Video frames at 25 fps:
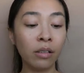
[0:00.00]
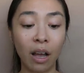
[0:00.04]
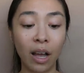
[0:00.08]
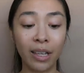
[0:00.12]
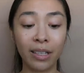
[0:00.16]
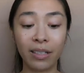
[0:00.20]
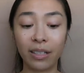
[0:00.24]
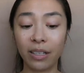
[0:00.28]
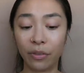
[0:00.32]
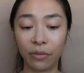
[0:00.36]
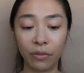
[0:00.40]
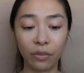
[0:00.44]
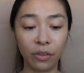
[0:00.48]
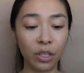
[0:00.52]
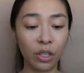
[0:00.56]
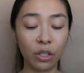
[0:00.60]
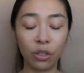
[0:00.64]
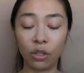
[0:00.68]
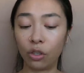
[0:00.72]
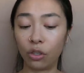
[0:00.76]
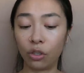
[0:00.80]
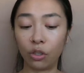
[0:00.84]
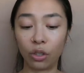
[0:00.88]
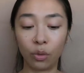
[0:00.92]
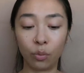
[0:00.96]
I definitely
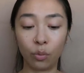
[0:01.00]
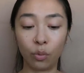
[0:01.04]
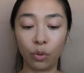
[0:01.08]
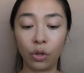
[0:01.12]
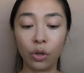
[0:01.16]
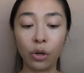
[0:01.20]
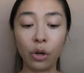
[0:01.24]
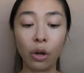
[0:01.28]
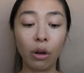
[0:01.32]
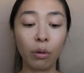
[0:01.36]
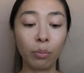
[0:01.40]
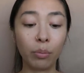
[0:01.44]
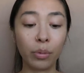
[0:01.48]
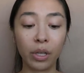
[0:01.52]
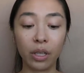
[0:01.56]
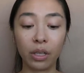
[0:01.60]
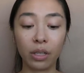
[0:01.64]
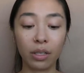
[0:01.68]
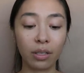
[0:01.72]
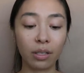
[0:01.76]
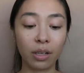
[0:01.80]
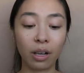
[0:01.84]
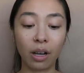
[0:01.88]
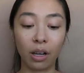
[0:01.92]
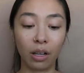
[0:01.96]
usually would not be
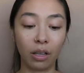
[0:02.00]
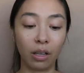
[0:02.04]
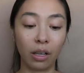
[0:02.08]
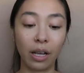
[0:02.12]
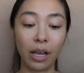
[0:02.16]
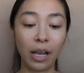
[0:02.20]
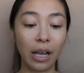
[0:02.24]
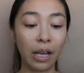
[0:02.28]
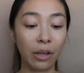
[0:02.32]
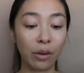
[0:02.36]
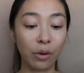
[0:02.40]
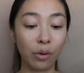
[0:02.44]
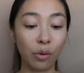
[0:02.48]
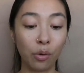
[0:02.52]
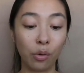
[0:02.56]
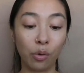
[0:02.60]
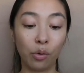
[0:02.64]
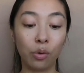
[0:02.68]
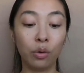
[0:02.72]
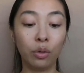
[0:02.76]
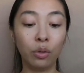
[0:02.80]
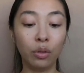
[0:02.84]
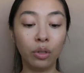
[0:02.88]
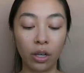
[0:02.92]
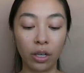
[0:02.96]
this color at all.